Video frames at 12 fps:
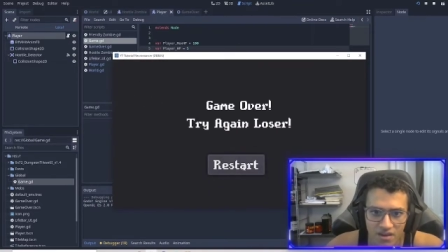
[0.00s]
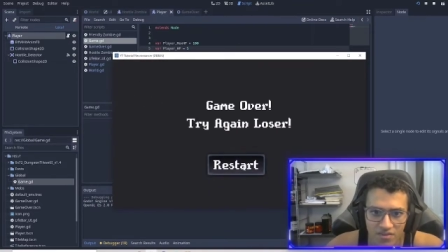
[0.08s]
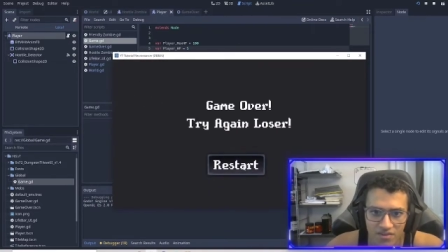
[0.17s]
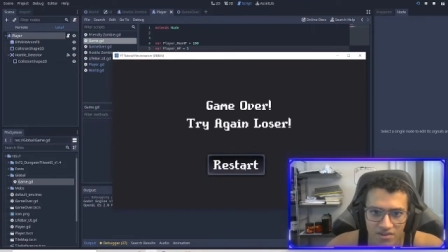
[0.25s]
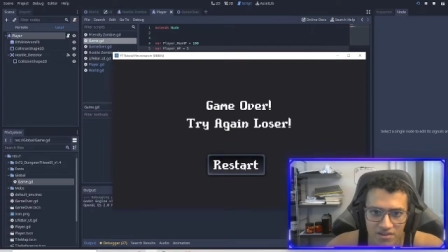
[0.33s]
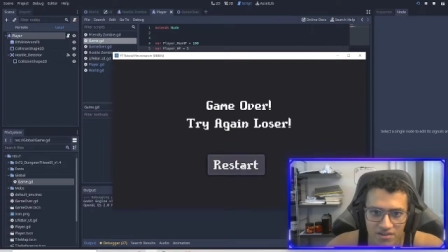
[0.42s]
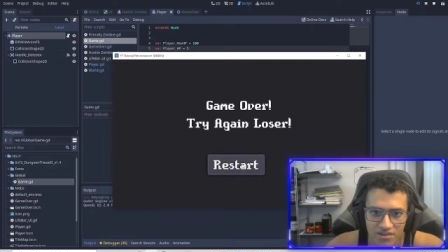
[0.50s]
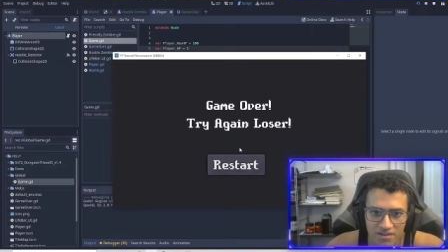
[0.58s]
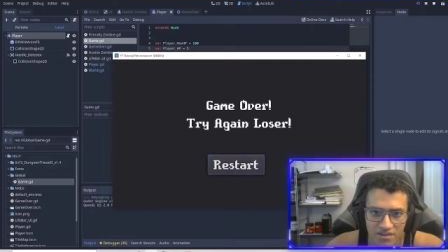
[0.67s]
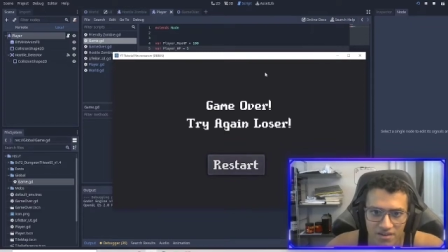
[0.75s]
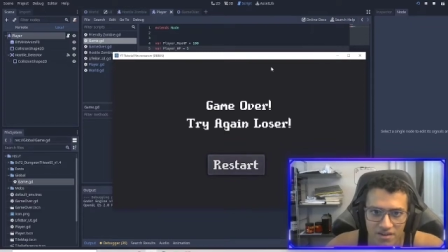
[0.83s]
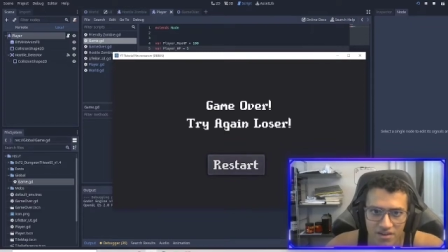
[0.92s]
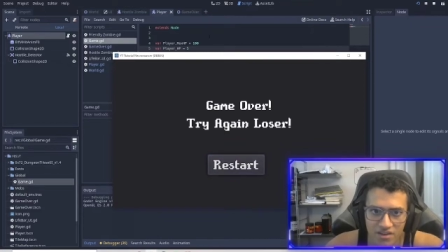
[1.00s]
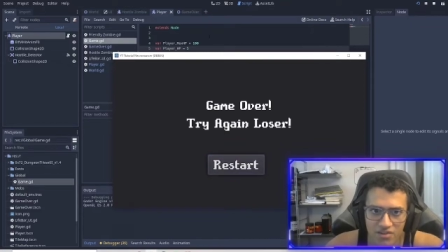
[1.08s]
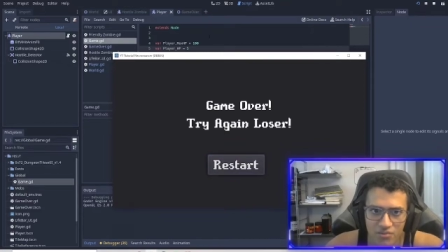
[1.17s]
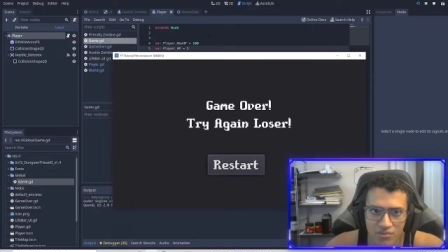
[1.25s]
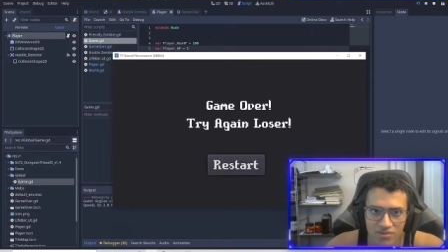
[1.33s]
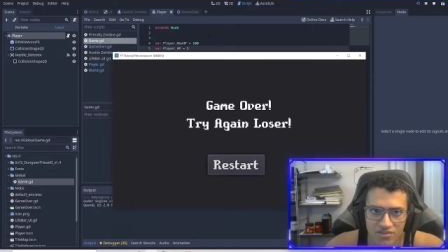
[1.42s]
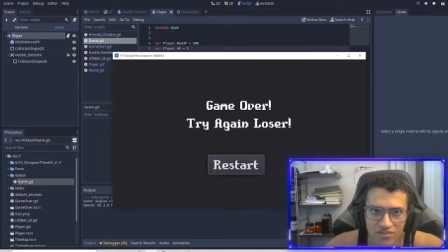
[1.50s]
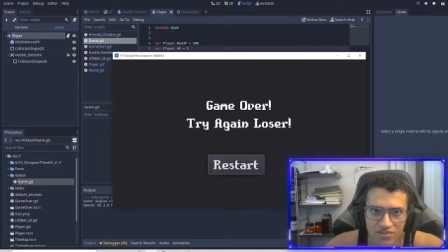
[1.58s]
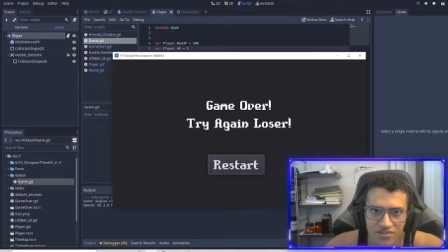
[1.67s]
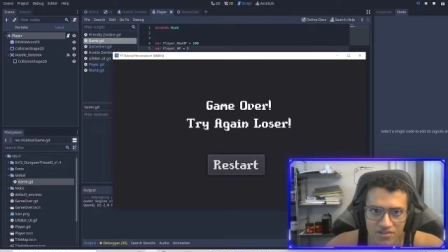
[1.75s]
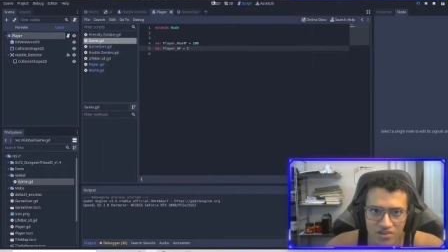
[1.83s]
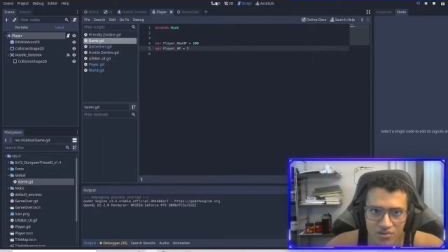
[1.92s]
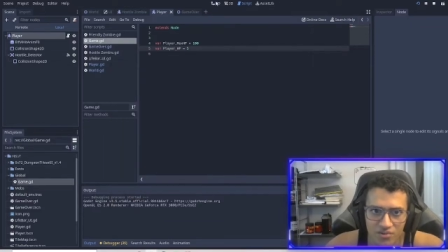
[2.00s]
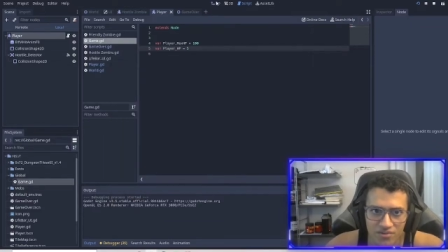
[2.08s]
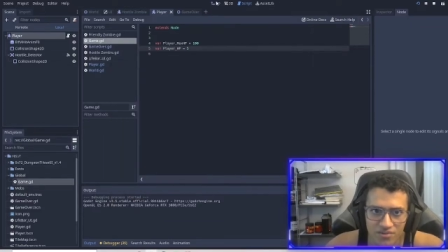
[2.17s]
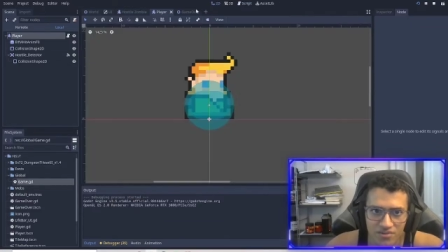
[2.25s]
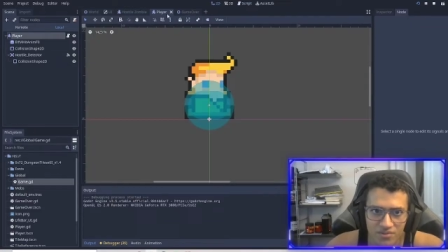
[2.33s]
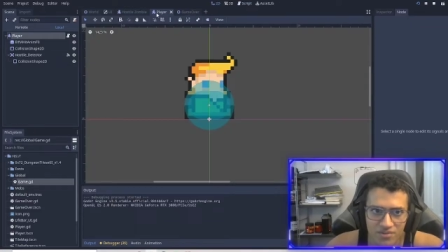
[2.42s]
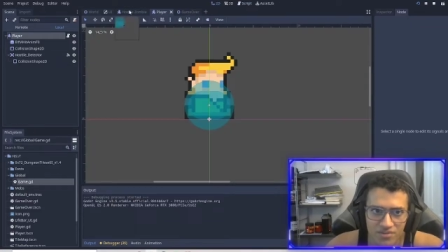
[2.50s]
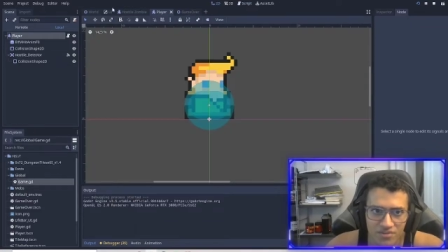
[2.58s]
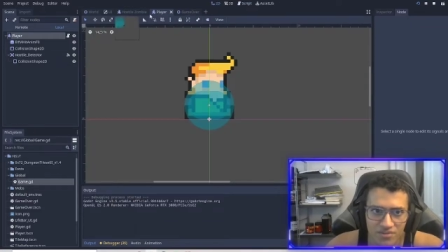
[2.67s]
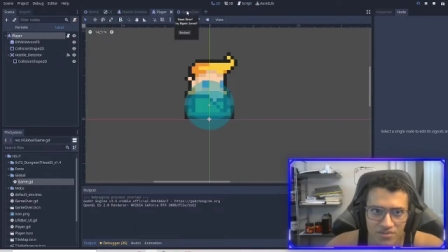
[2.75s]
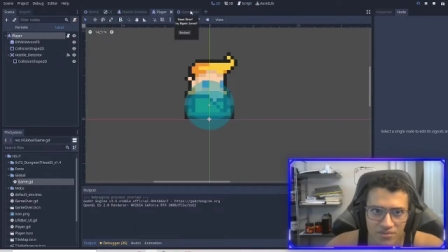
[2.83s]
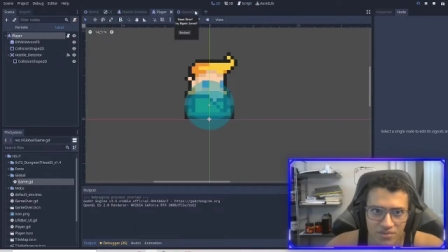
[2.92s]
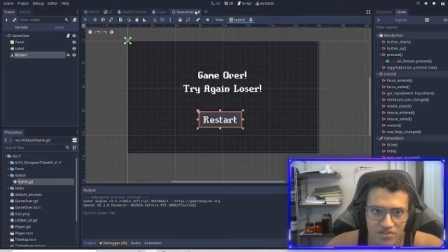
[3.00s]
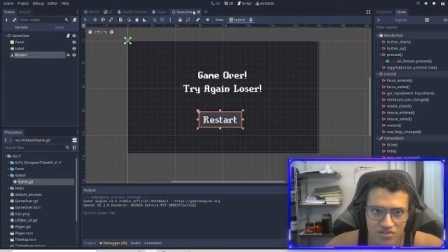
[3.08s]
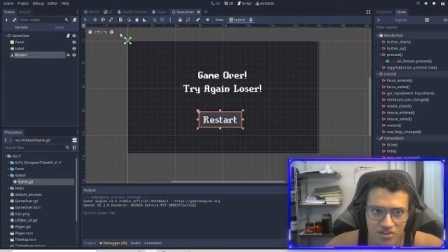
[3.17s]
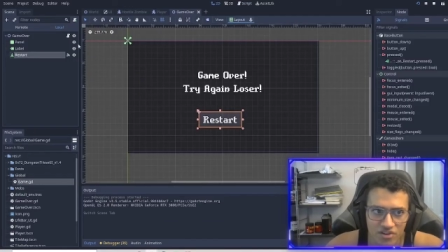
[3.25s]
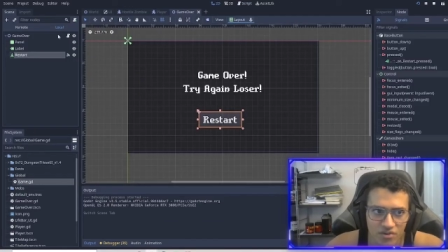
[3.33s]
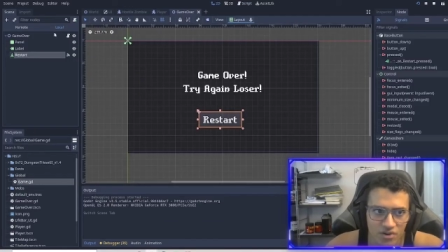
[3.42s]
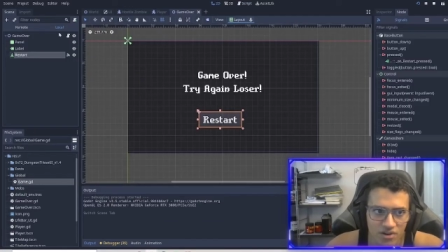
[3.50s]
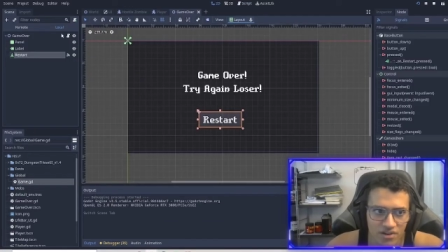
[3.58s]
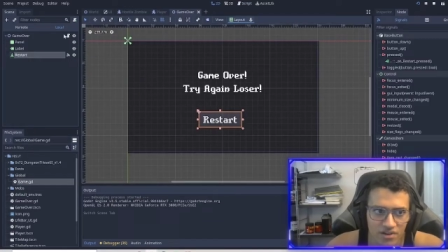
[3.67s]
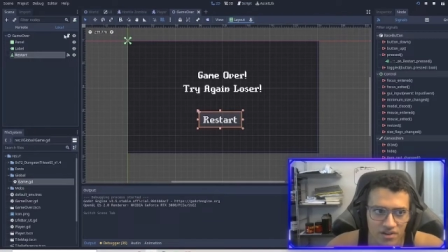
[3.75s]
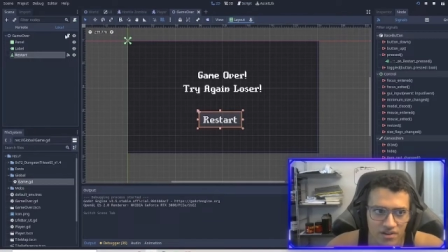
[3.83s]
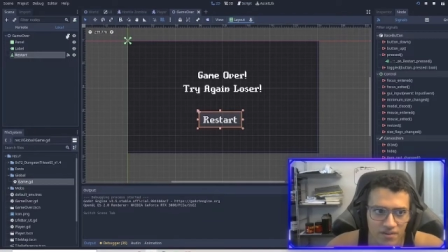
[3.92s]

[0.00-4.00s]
And then the restart does not work for some reason. Let me check why.